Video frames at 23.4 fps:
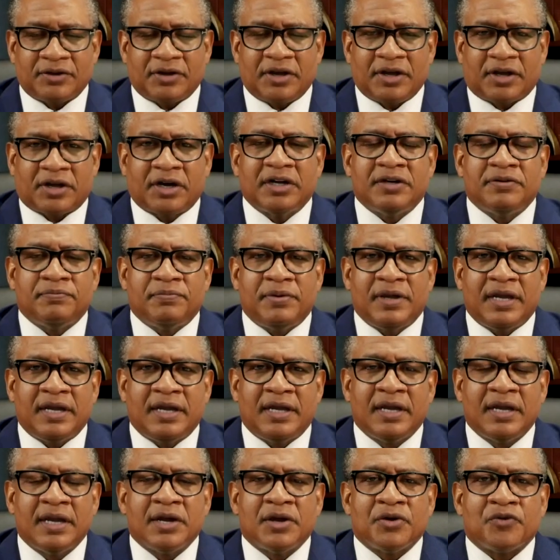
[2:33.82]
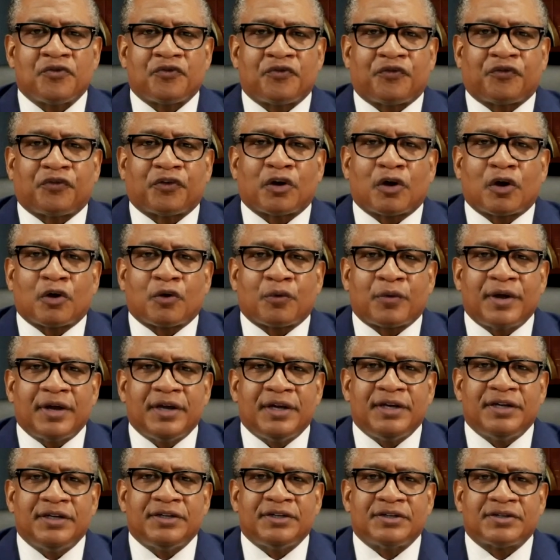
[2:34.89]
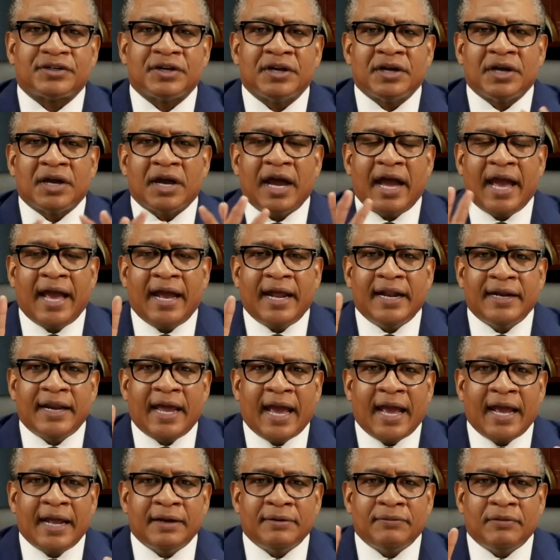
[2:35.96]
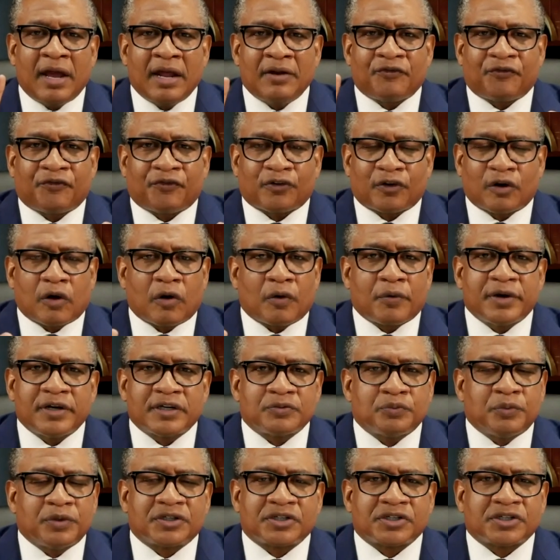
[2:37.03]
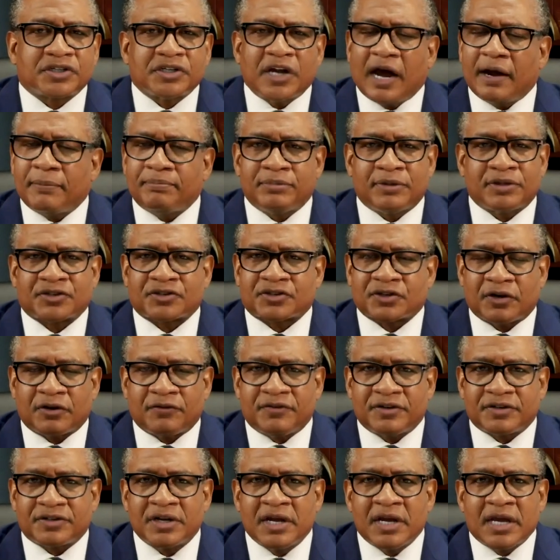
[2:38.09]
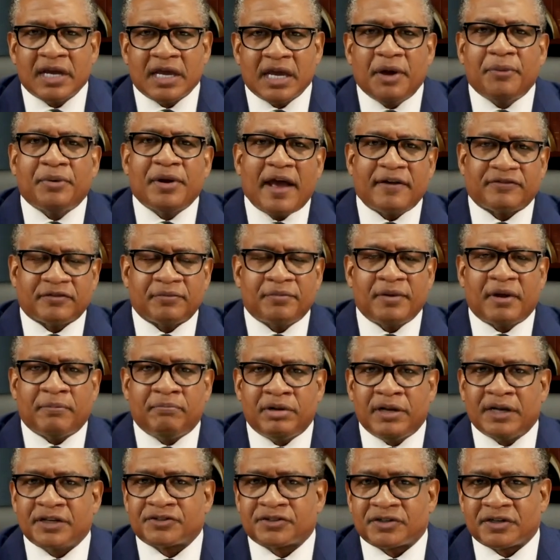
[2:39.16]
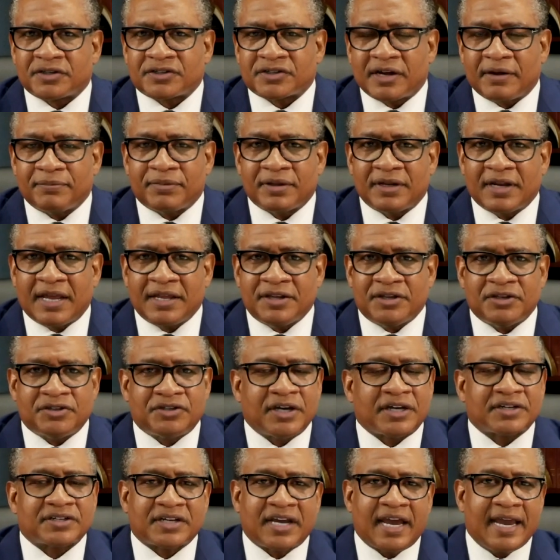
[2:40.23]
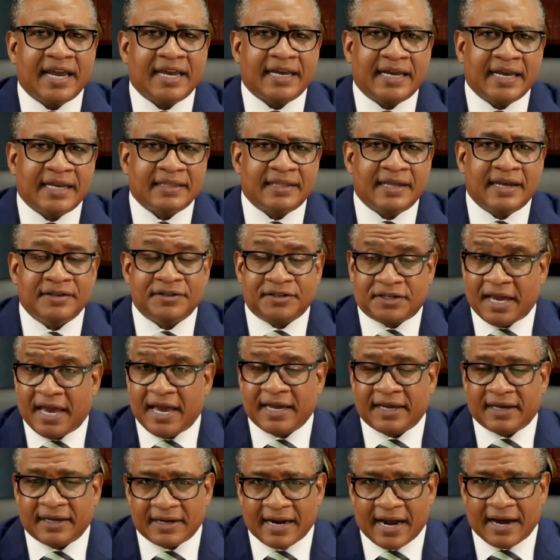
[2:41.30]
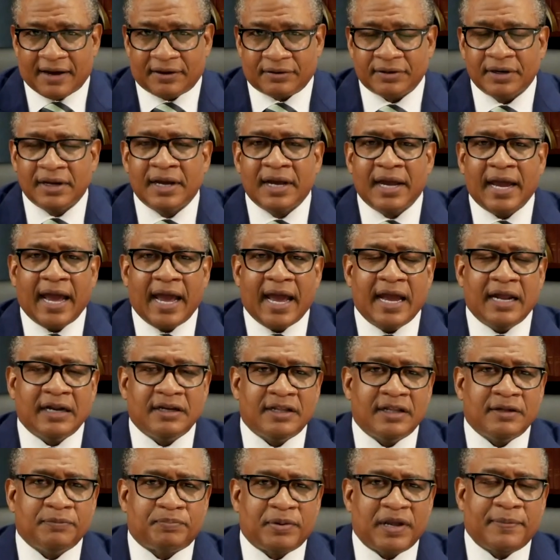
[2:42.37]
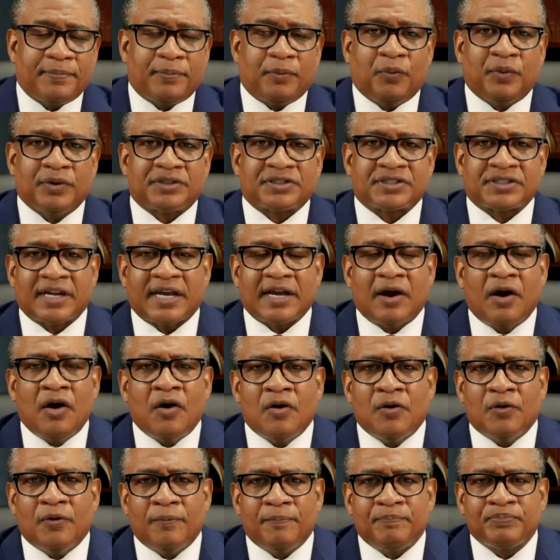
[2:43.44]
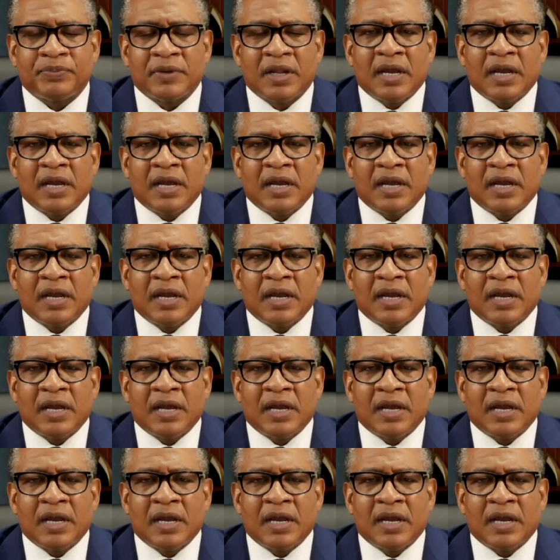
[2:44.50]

It couldn't be flurries and flurries would stop the service. It would have to be a blizzard or something, and you just can't get there, you can't get out, and then people would stay home.